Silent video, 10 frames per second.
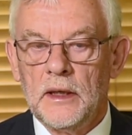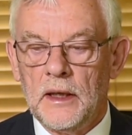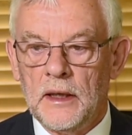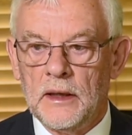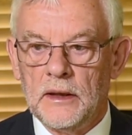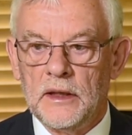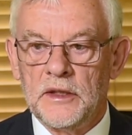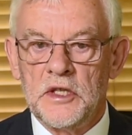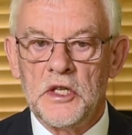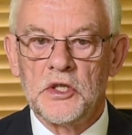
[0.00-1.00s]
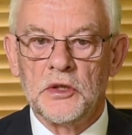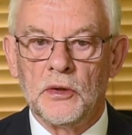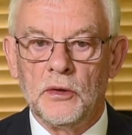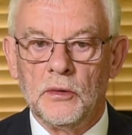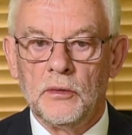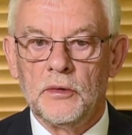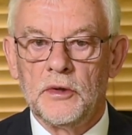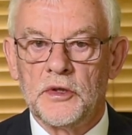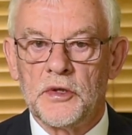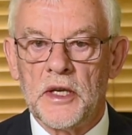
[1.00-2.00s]
additional
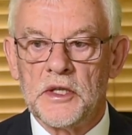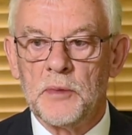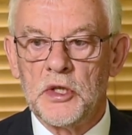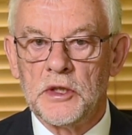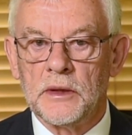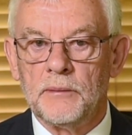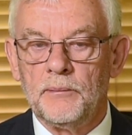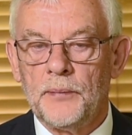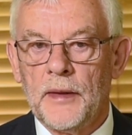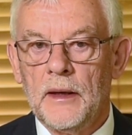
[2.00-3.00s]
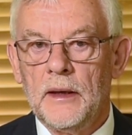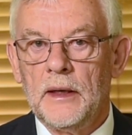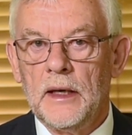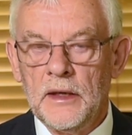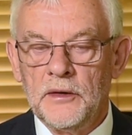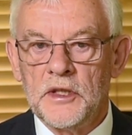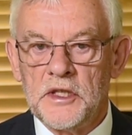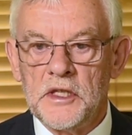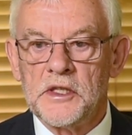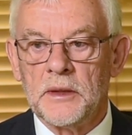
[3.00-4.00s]
transmission in the
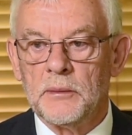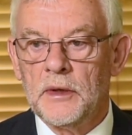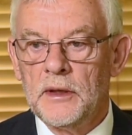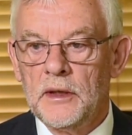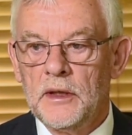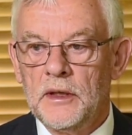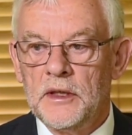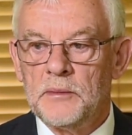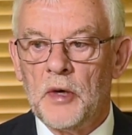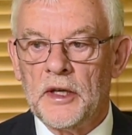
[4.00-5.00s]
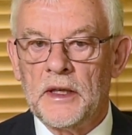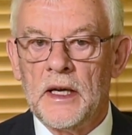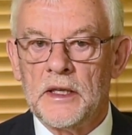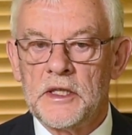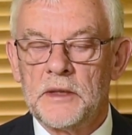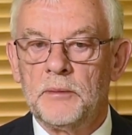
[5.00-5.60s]
system, is my guess.